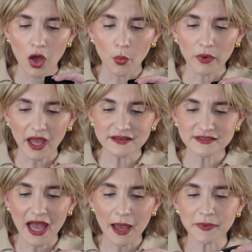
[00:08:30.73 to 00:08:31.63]
When I
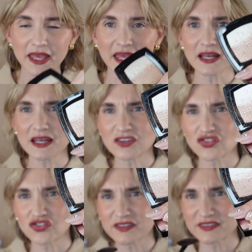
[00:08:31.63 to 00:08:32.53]
tap in, it's
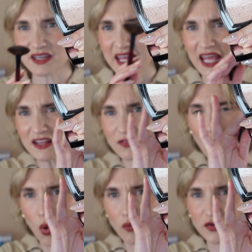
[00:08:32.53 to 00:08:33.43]
just getting the
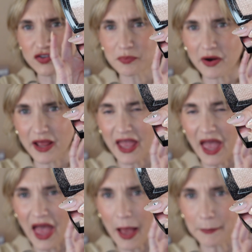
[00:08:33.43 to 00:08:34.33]
overspray
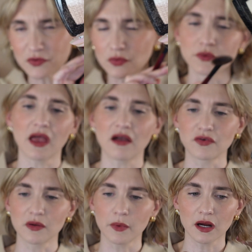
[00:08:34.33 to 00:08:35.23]
absolutely
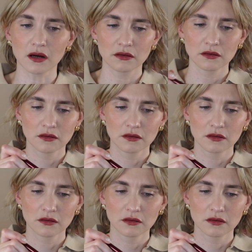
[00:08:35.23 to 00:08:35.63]
everywhere.